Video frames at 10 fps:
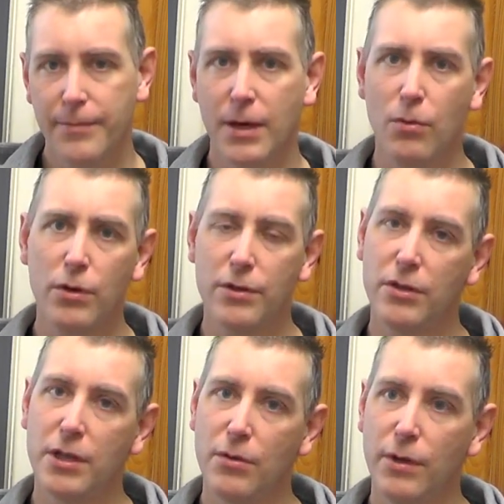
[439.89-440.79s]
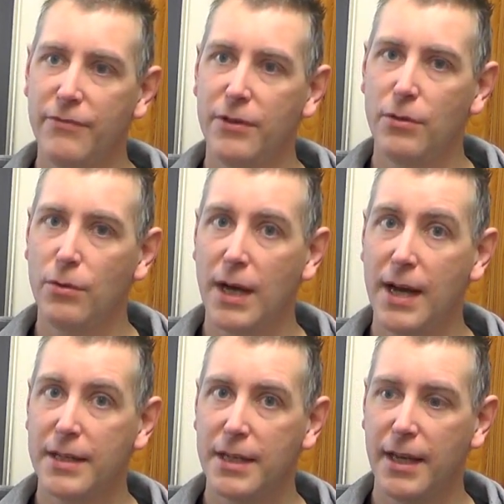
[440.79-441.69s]
Now, what you do if you
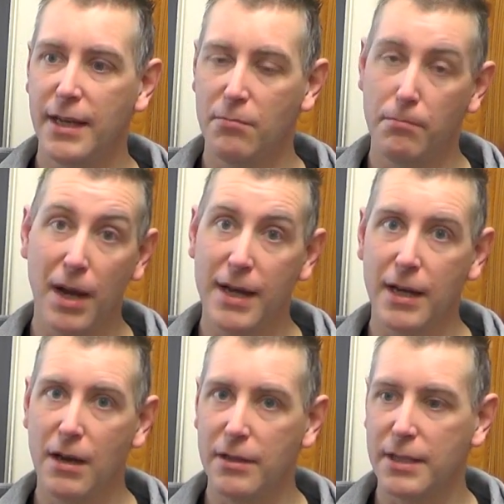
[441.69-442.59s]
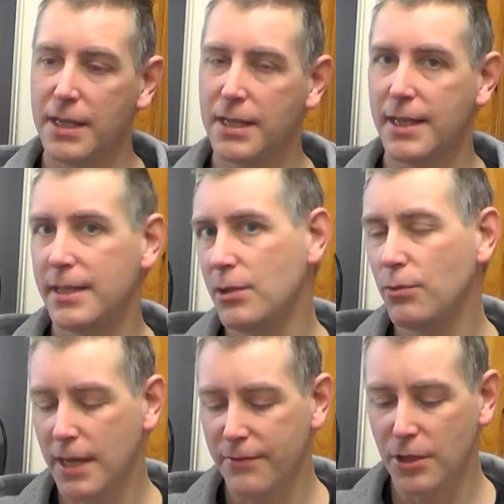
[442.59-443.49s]
had a blank hard disk is you
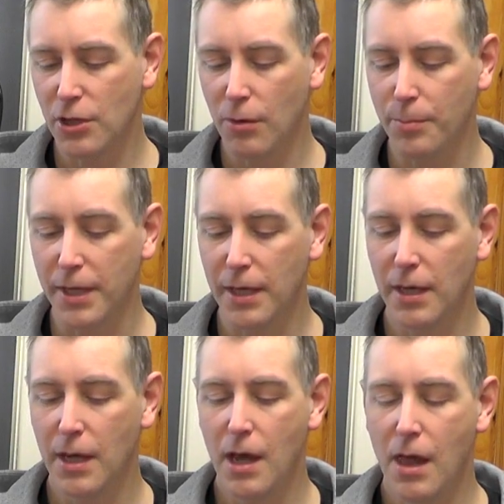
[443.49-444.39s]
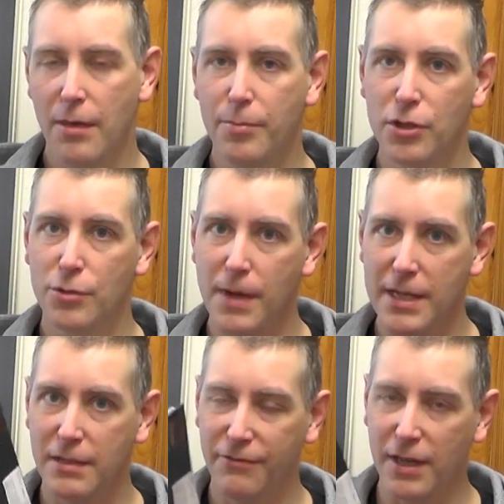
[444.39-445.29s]
would have to copy the brush
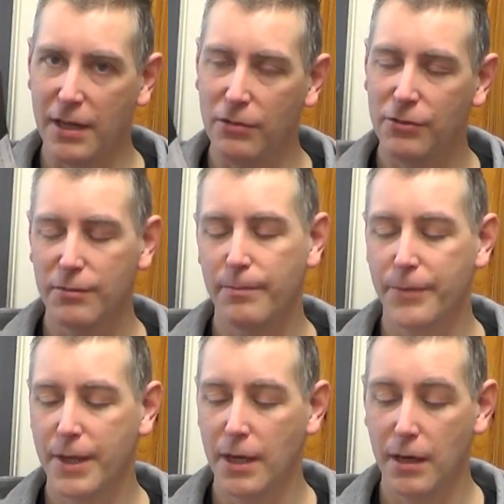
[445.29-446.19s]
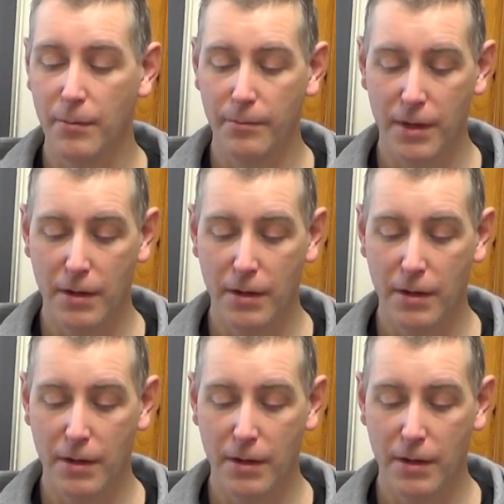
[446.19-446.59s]
master files um,